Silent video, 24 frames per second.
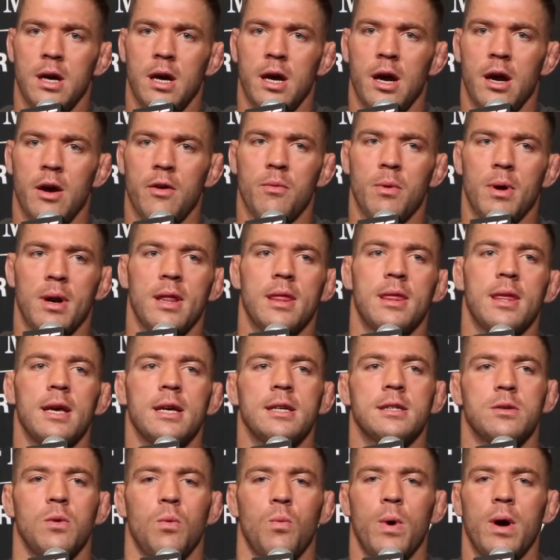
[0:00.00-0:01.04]
everybody
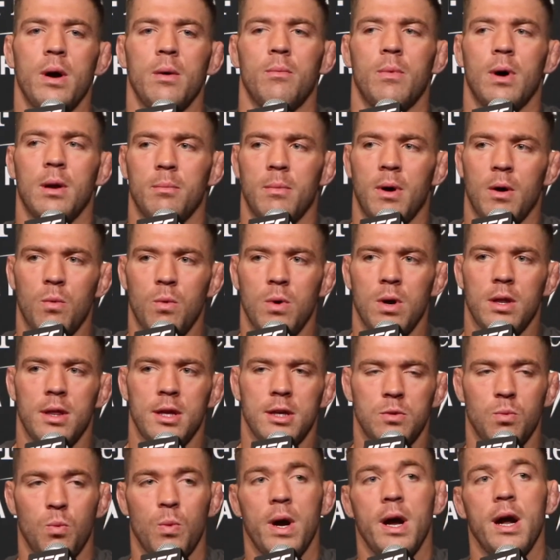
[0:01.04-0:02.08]
thinks, what my worth
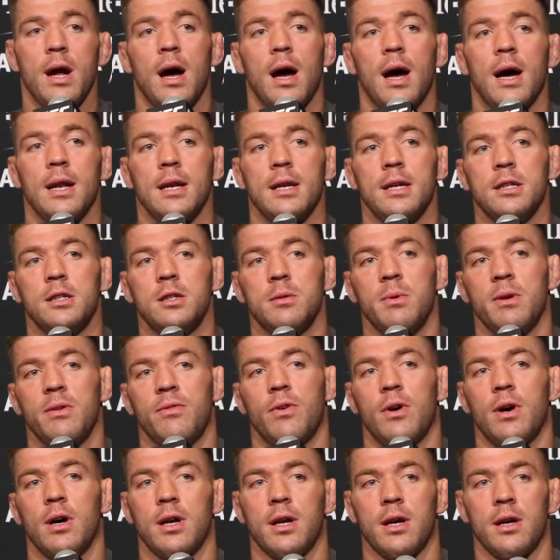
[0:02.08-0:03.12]
is, where I need to be
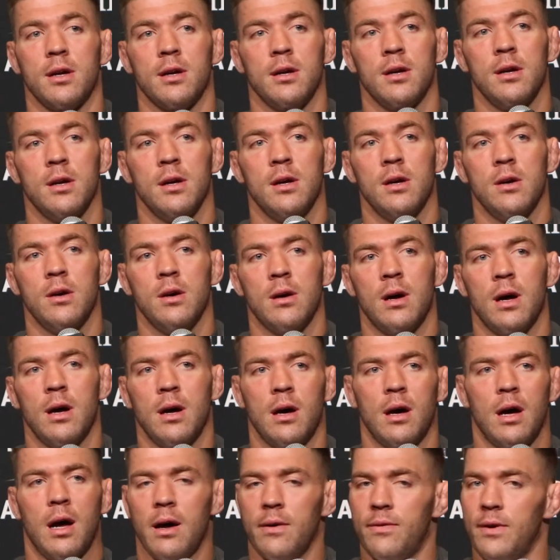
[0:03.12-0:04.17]
fighting.
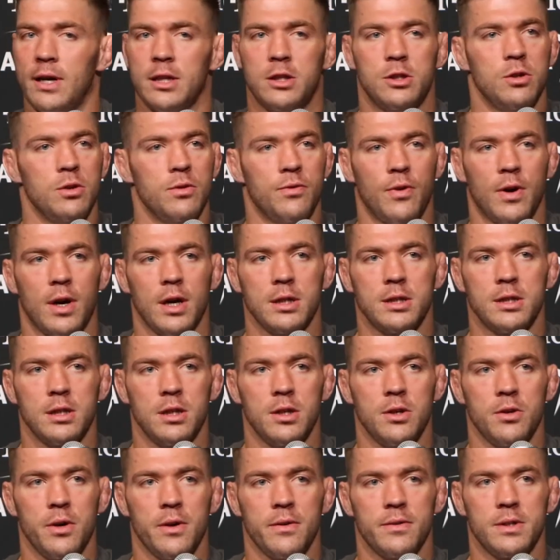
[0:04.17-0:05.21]
I've had two fights in
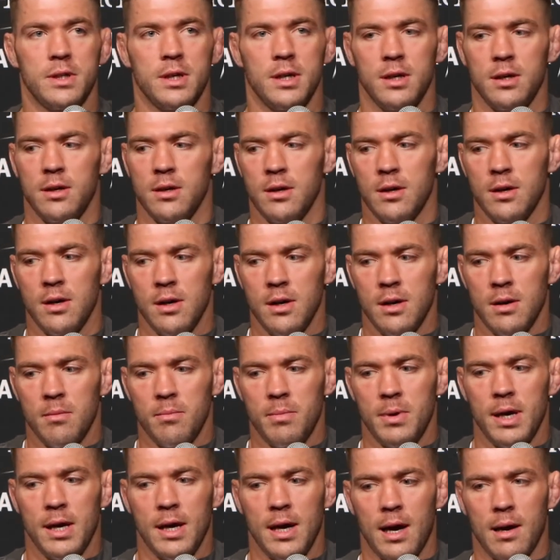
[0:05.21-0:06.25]
the UFC.
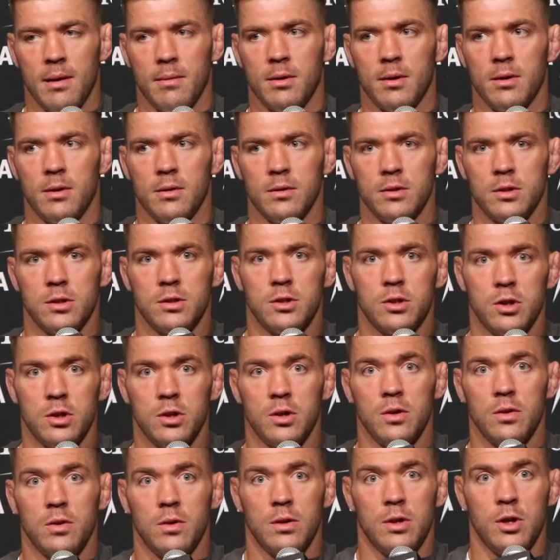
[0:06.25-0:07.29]
Being able
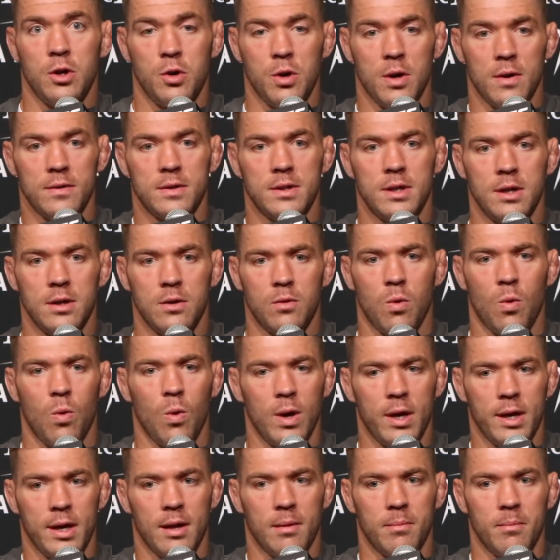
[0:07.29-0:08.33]
to, the UFC
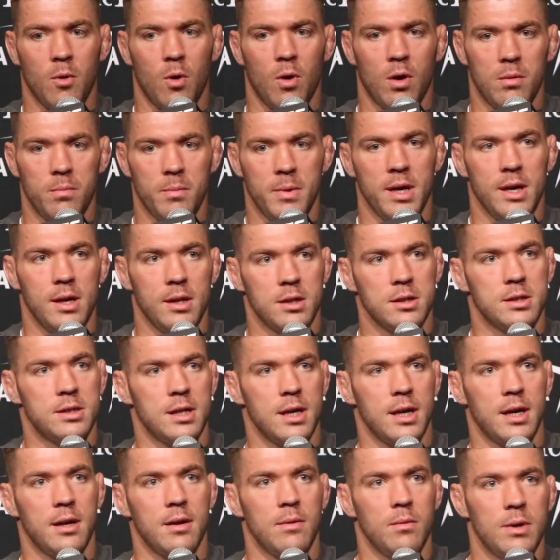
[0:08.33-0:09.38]
calling it on me to
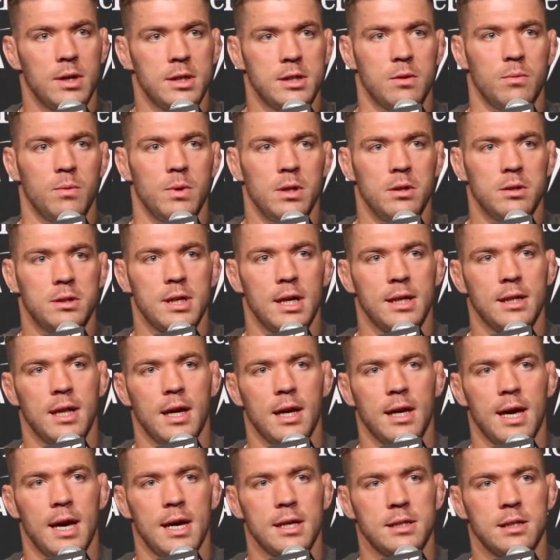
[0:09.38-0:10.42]
say, listen, will you take
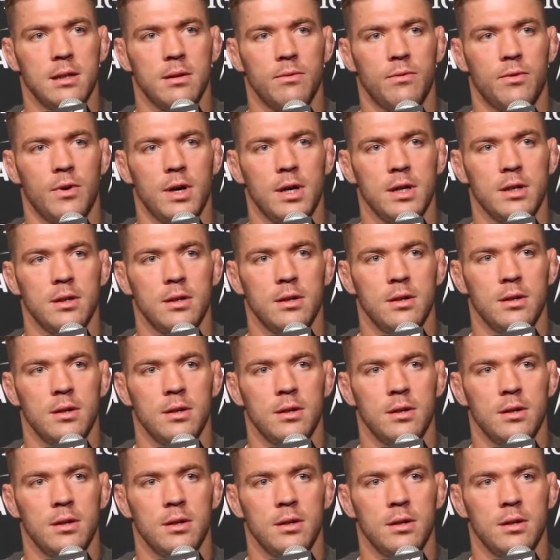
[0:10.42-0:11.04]
that Gastelum fight?